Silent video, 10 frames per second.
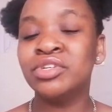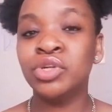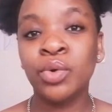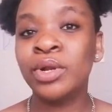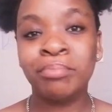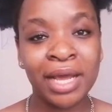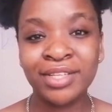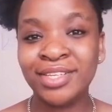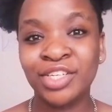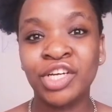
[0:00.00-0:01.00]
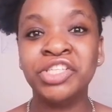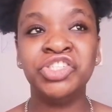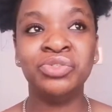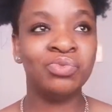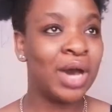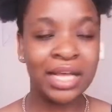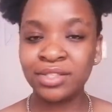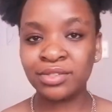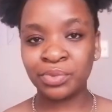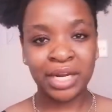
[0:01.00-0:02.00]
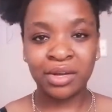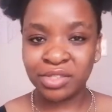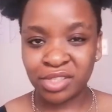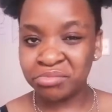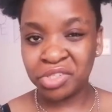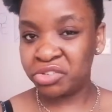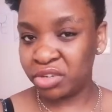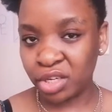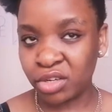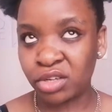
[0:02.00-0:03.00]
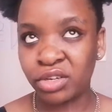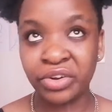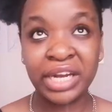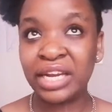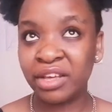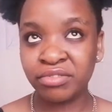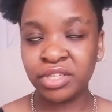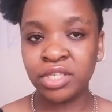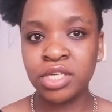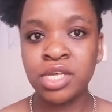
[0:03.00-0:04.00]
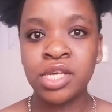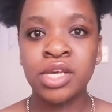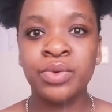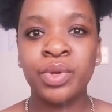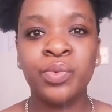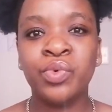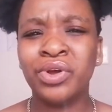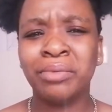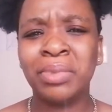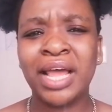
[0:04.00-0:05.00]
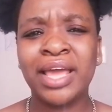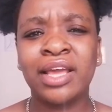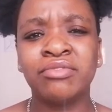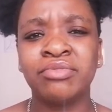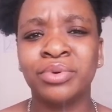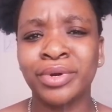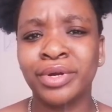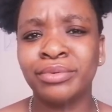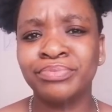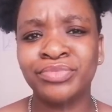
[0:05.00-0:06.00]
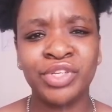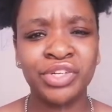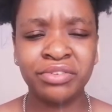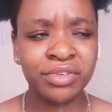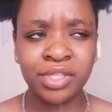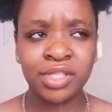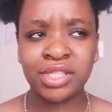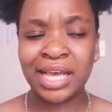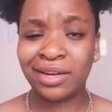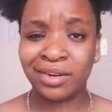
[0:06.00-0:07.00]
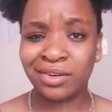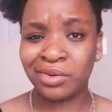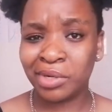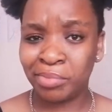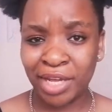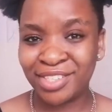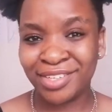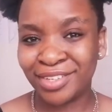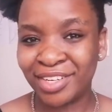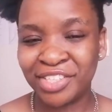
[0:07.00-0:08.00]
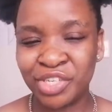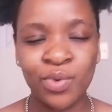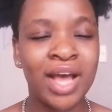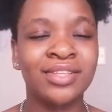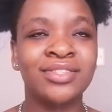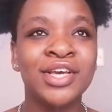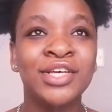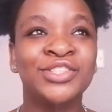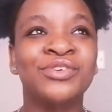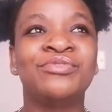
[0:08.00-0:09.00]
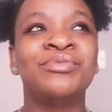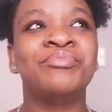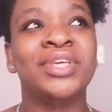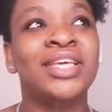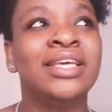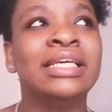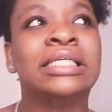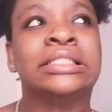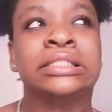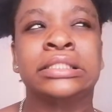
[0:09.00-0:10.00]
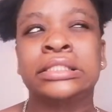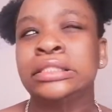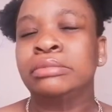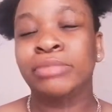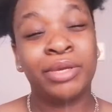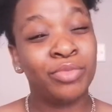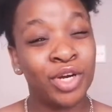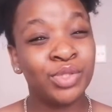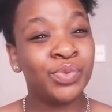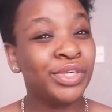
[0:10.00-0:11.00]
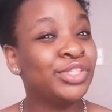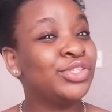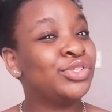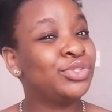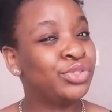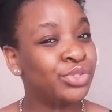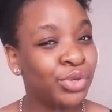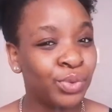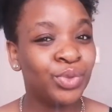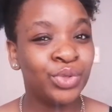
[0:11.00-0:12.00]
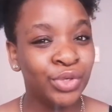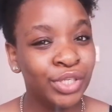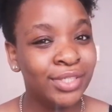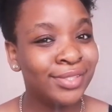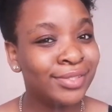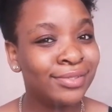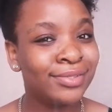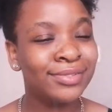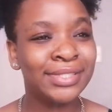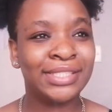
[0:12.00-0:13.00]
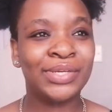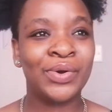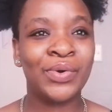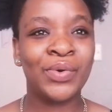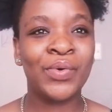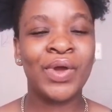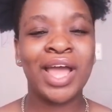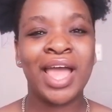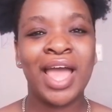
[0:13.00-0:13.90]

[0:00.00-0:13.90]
even know what biotechnology was when I was in matric grade 11, when we were applying for university. I didn't know what biotechnology was. So for me, my marks weren't so good. So